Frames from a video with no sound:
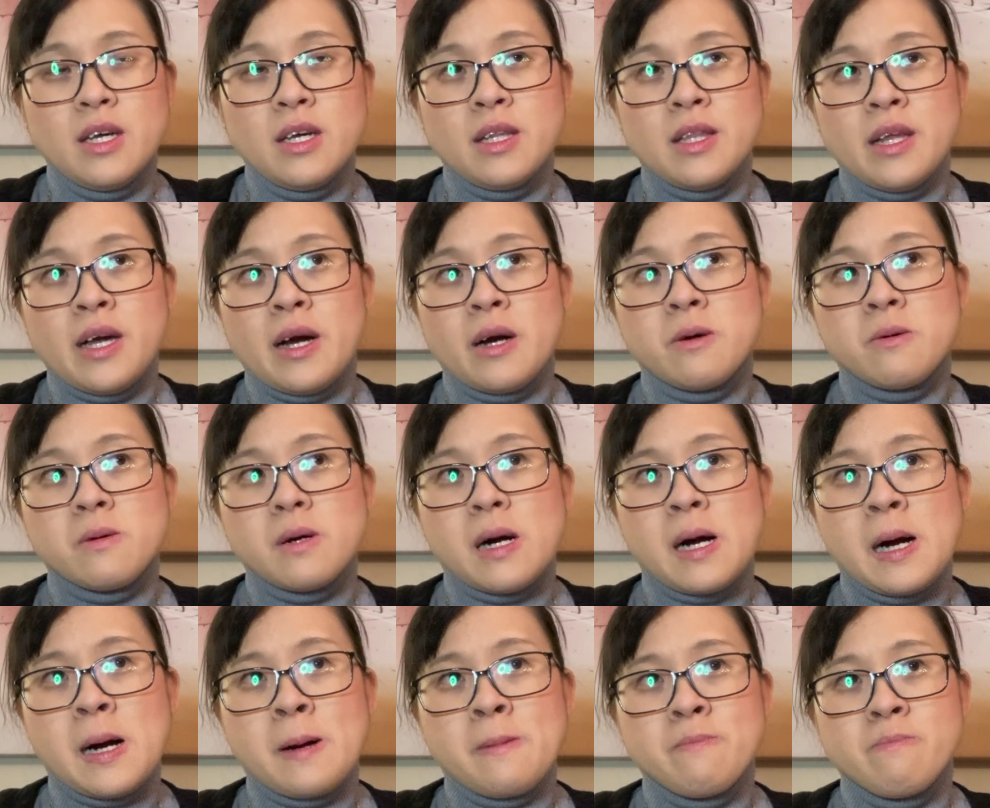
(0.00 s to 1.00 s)
Now,
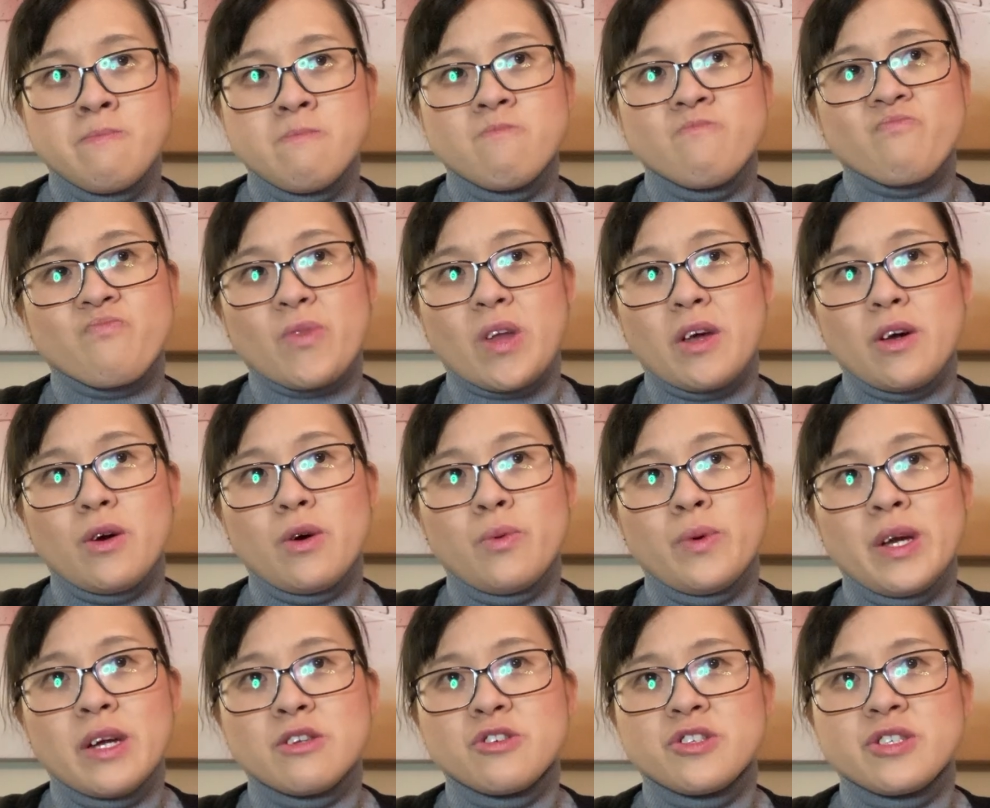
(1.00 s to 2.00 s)

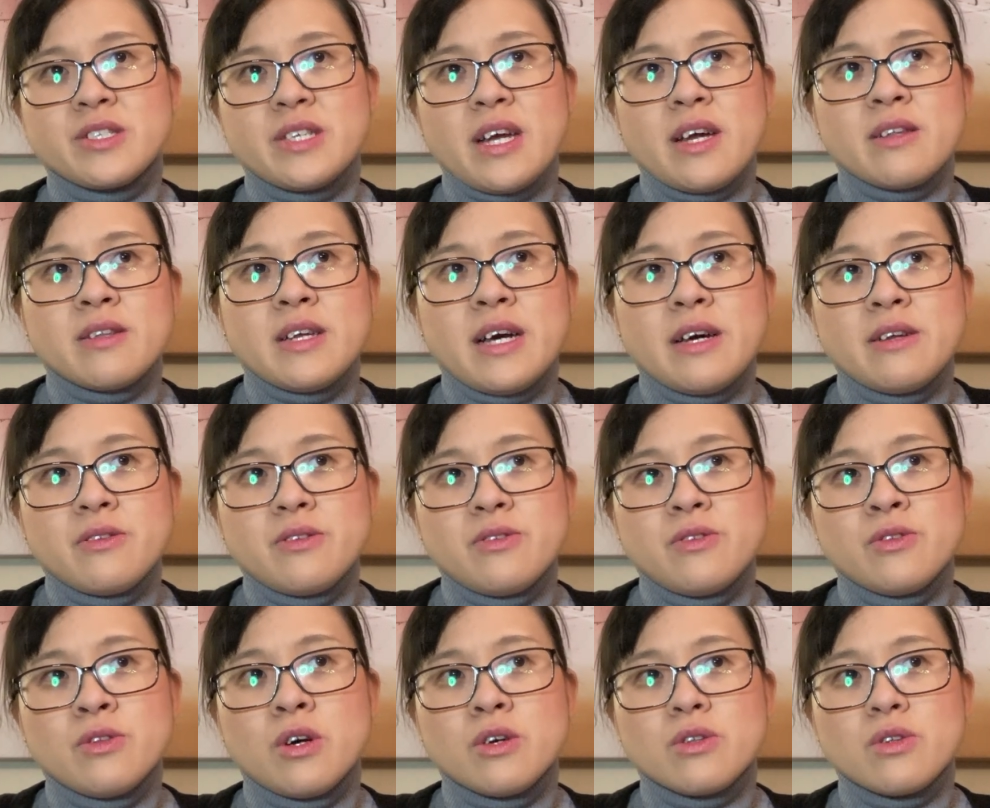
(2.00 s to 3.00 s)
we understand that
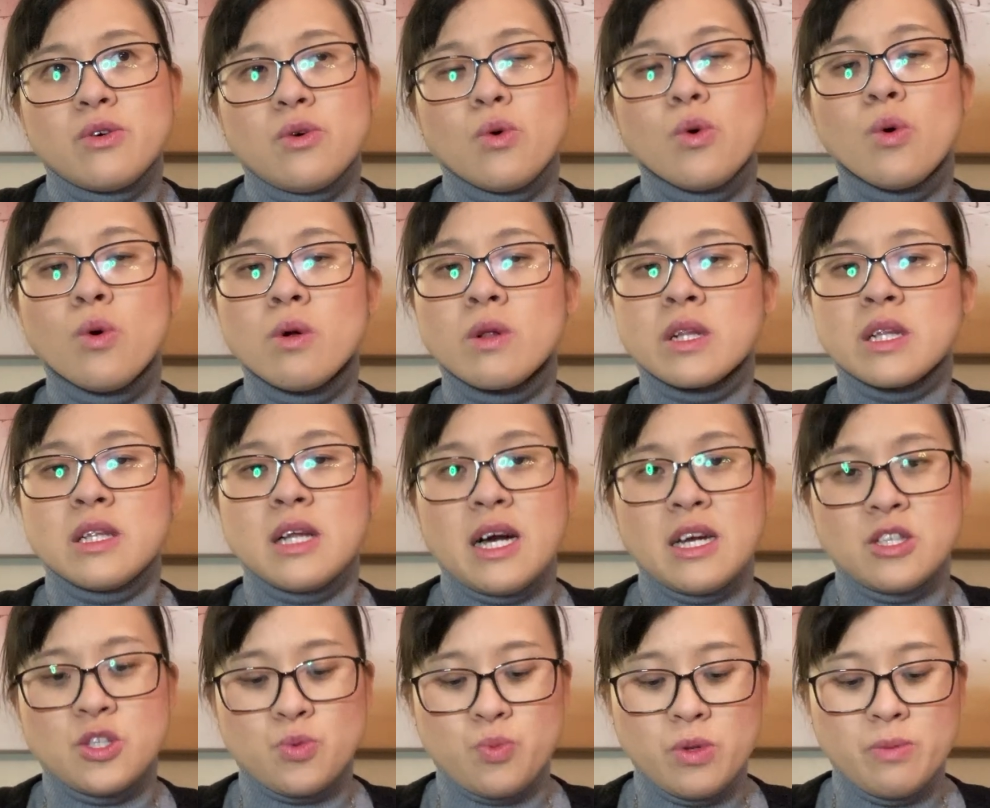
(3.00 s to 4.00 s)
not all
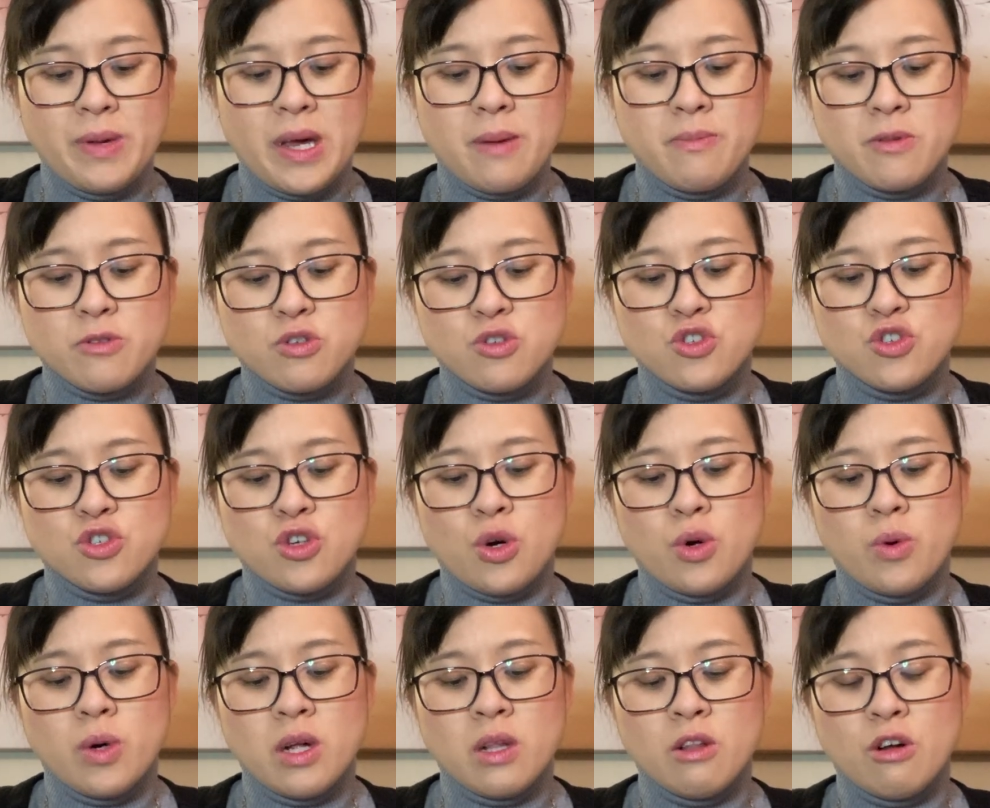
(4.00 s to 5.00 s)
clients will be able to show